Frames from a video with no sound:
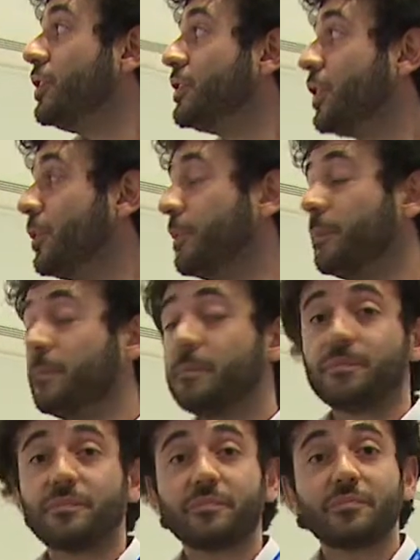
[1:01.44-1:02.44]
So
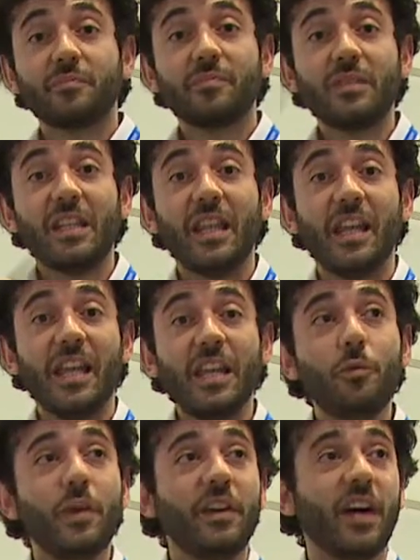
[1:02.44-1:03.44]

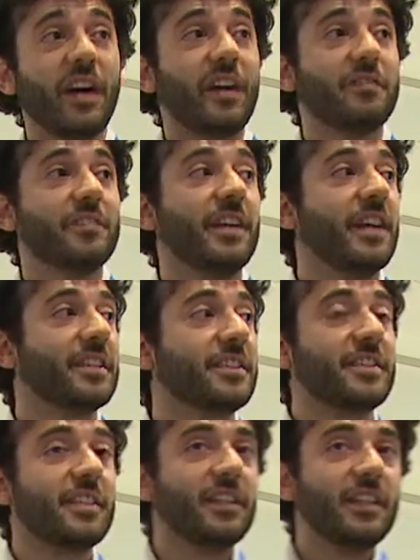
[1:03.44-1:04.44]
if we have that